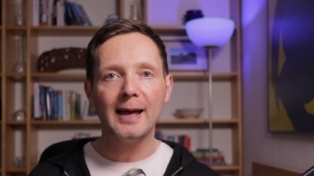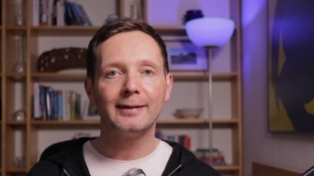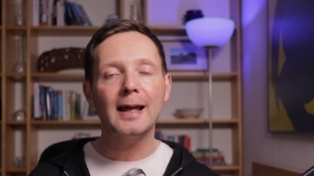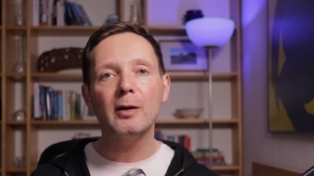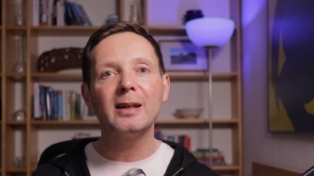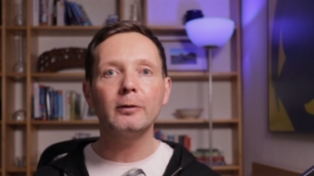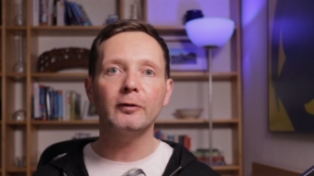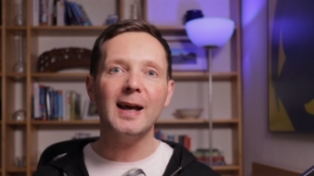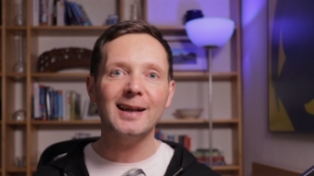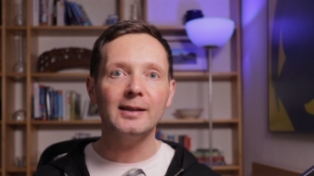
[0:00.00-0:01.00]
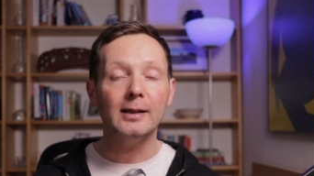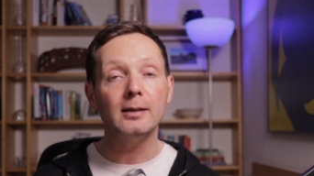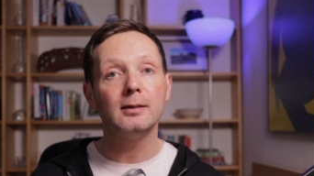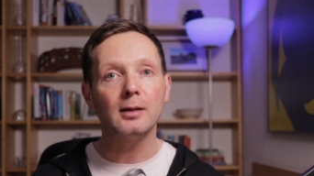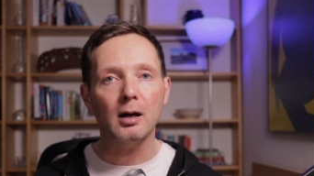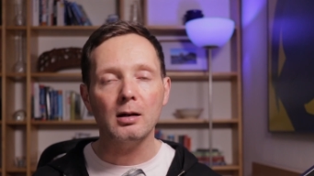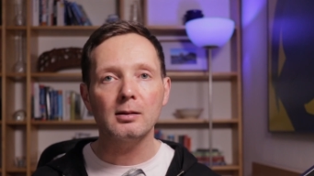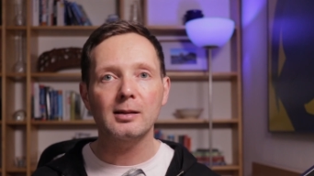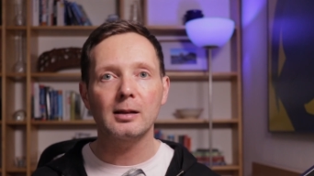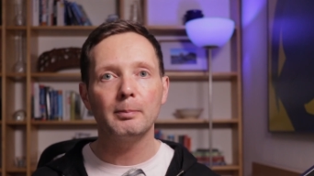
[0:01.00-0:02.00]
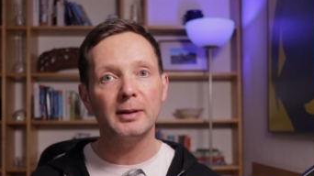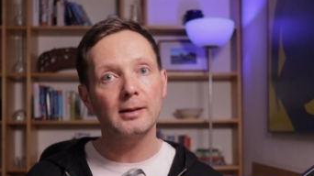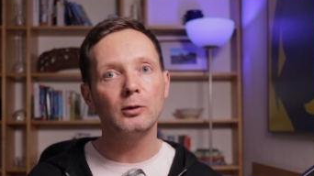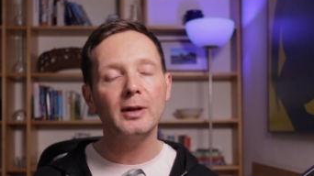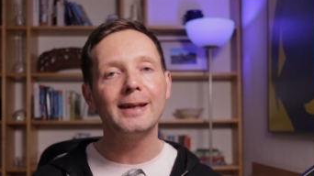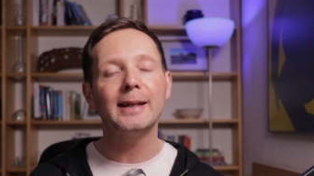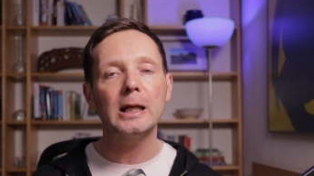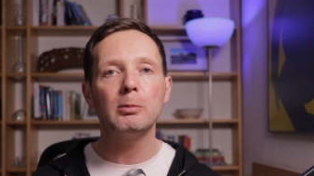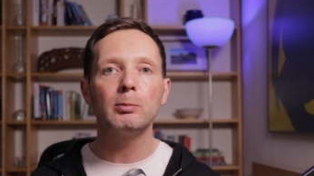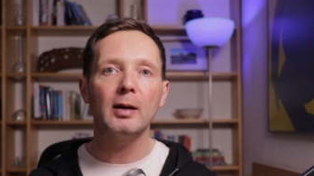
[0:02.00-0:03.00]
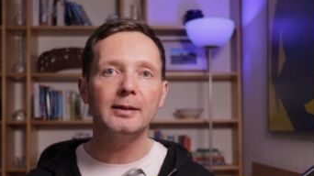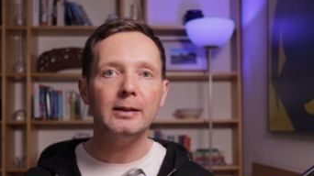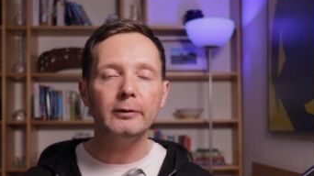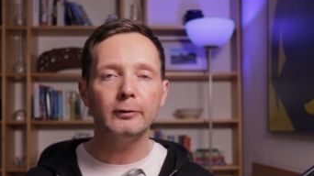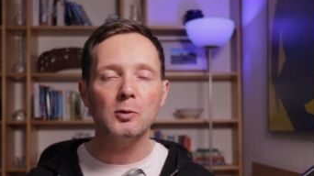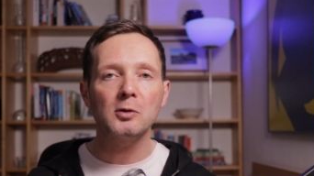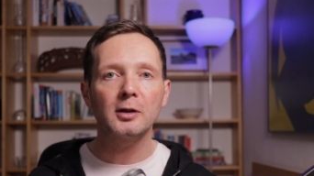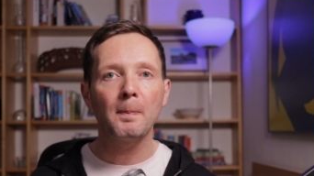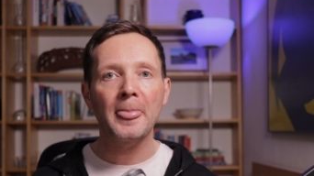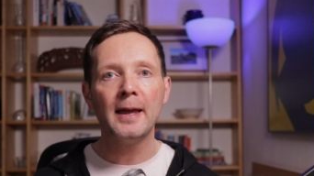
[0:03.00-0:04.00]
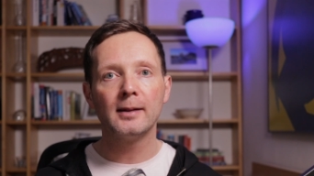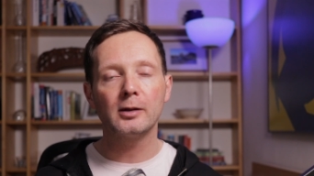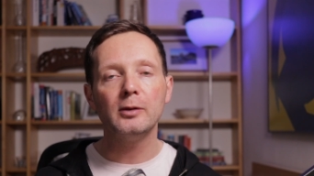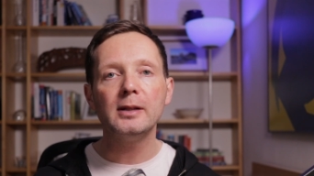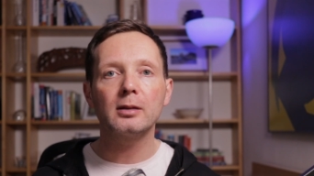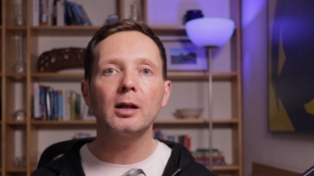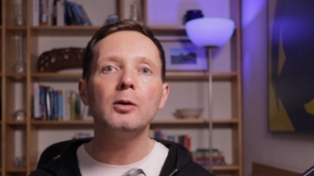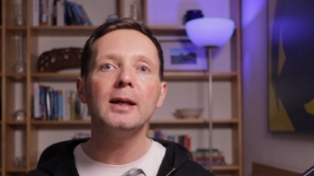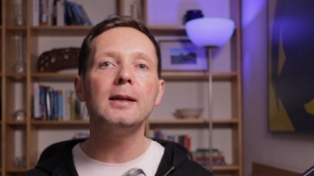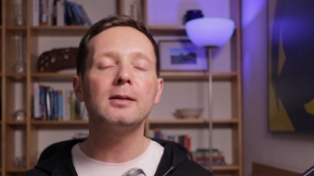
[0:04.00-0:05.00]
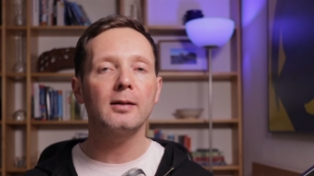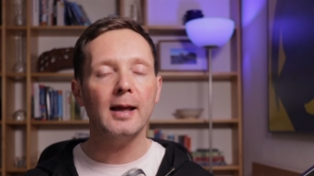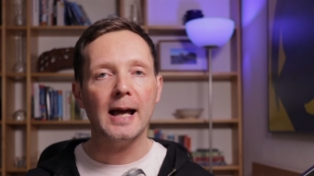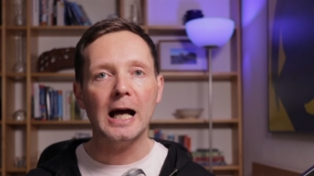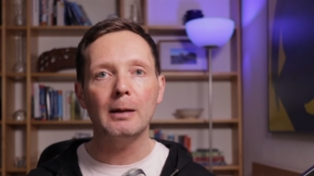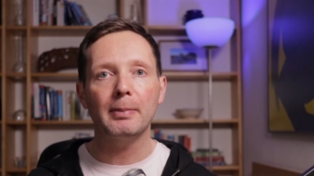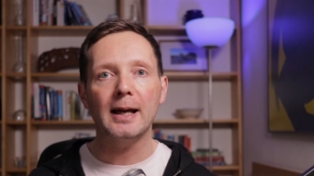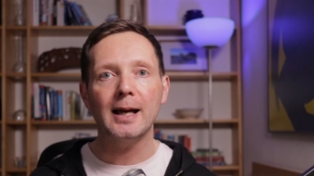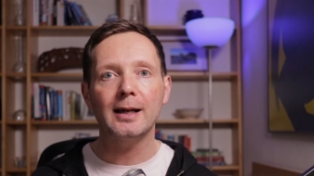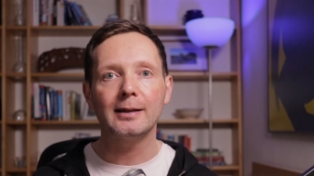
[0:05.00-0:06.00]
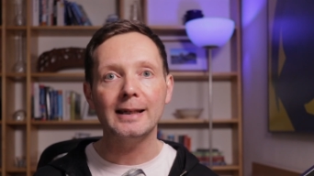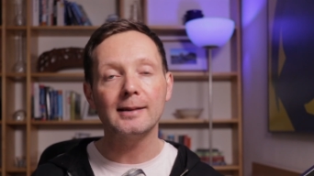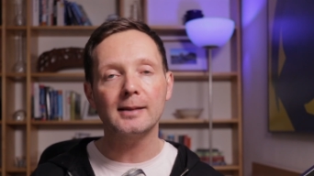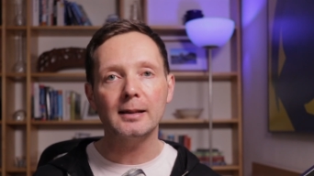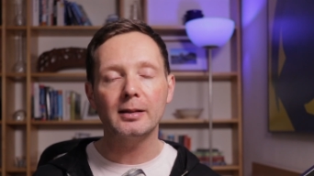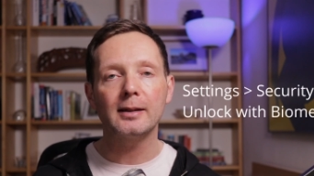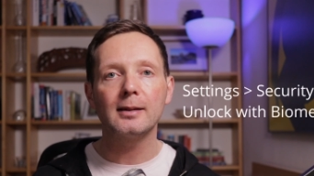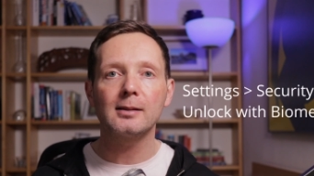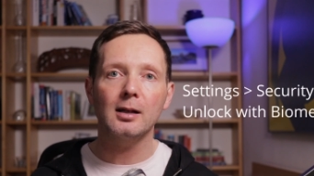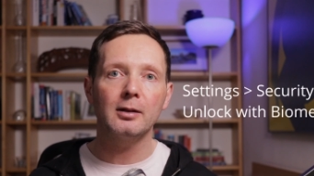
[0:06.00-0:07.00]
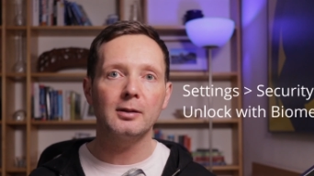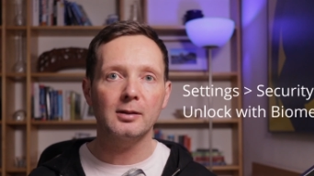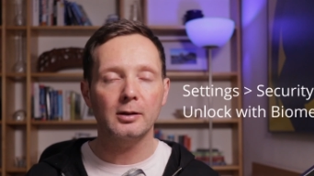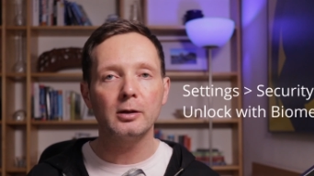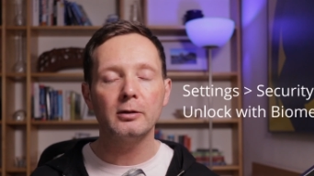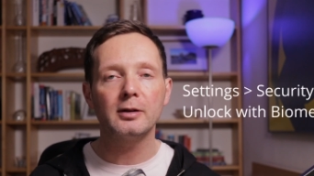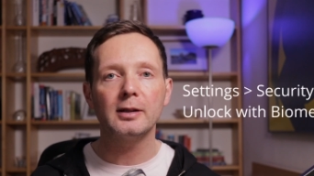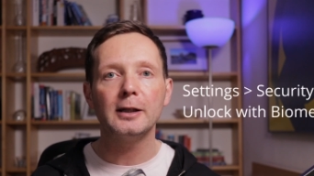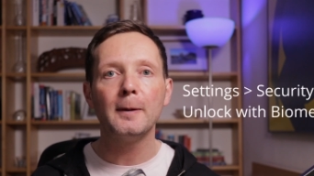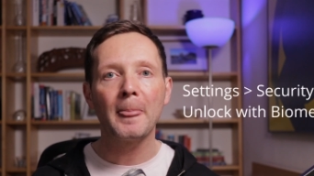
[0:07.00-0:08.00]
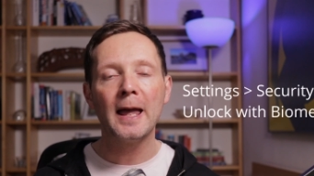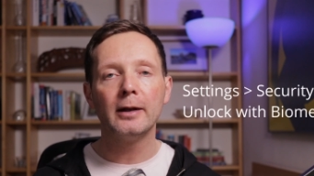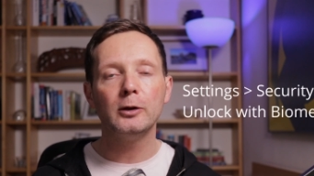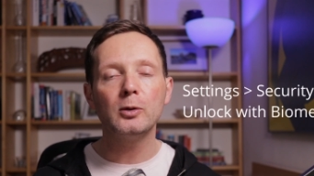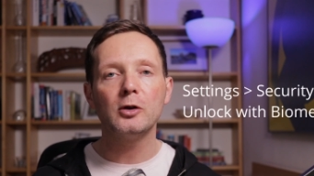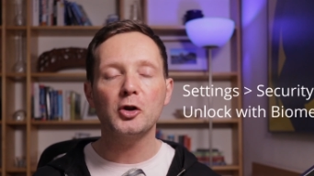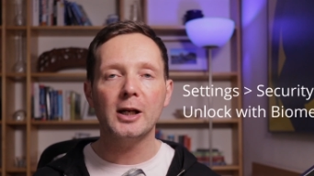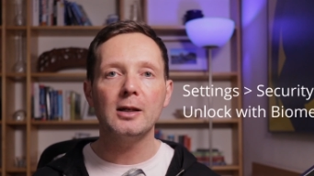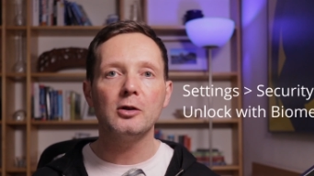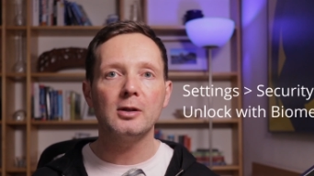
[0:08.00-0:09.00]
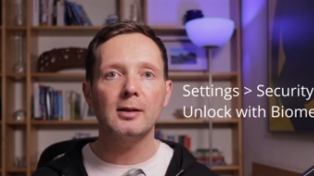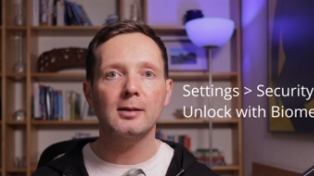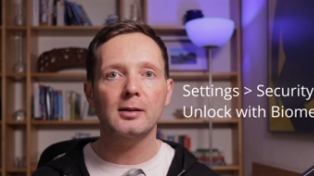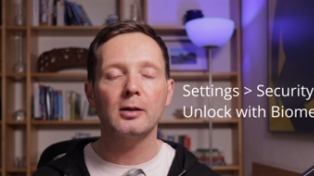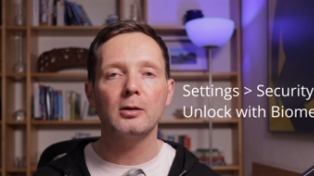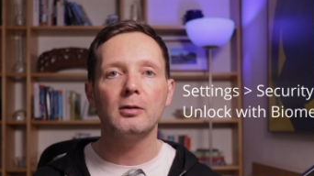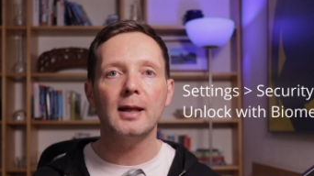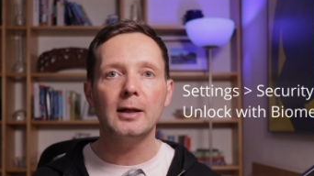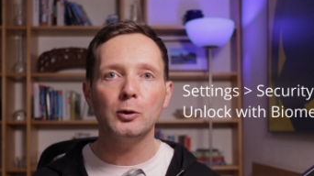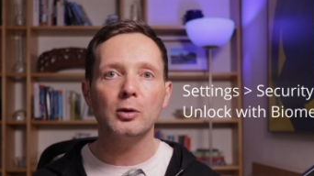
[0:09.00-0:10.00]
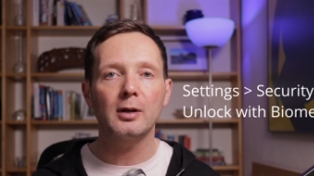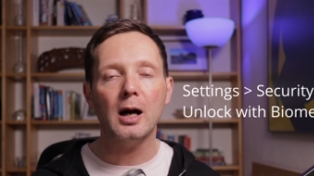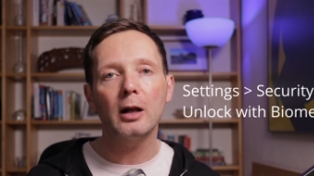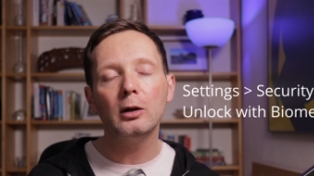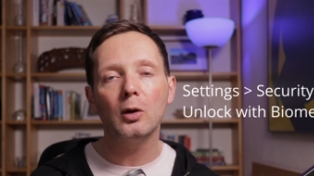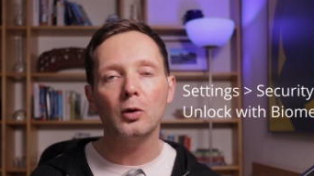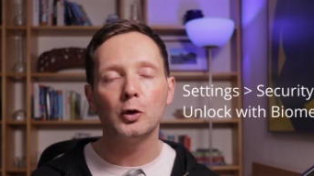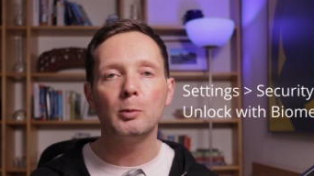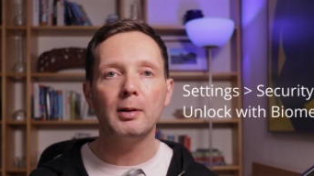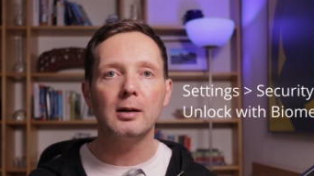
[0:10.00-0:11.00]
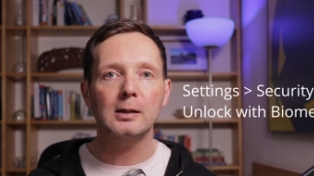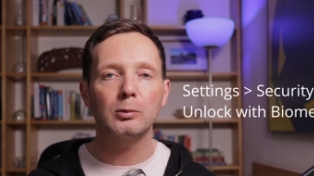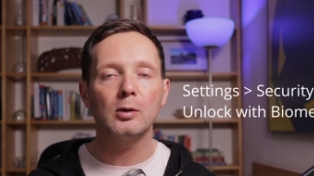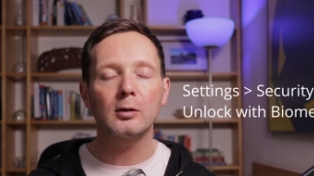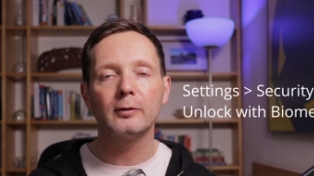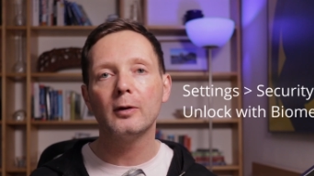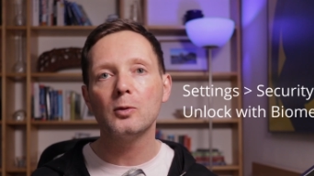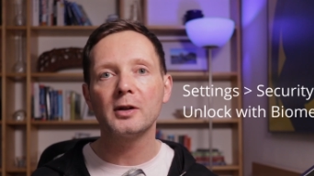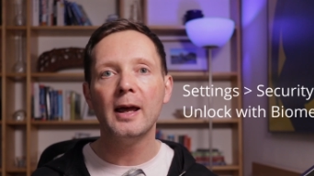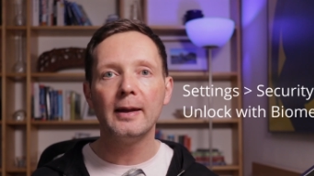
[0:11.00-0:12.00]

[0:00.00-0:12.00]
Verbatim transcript: Now in fact it does, but it's not enabled by default. So you need to go into the app and in settings under security, you can change it so that you can unlock your password vault